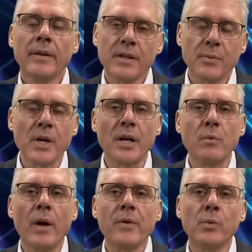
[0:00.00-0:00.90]
This week on
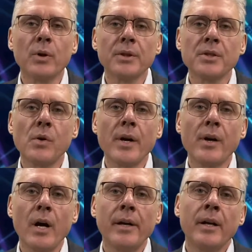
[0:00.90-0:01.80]
What in the World is Going
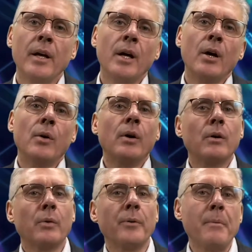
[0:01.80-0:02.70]
On,
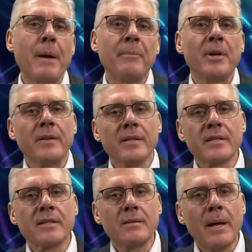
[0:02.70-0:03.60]
we're remembering the
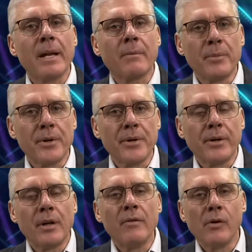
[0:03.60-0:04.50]
systematic
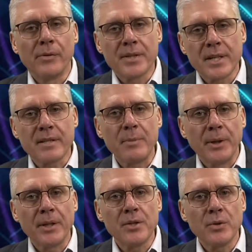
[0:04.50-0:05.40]
murder of over 6
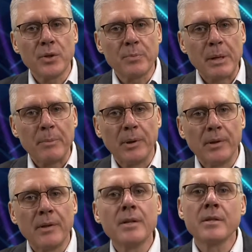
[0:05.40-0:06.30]
million Jewish people.
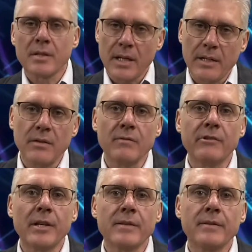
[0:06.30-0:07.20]
So stay tuned,
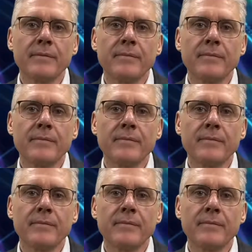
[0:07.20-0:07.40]
friends.